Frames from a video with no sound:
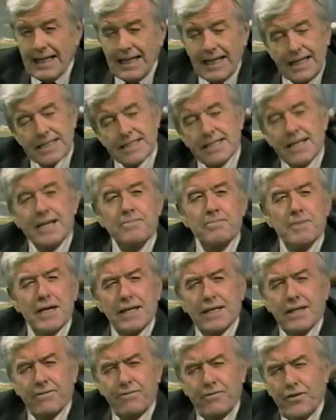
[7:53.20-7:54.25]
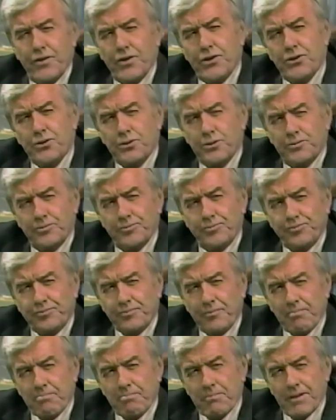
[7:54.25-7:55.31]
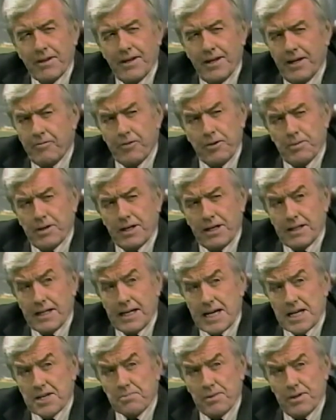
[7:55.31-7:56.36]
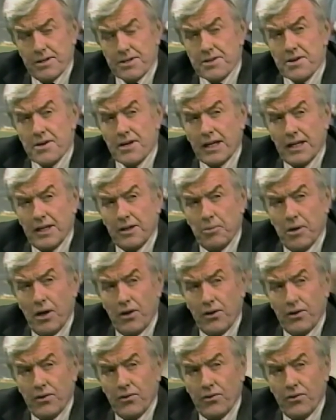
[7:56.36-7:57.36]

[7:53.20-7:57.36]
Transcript: It's like my love for you. Everybody in the hospital's talking about it.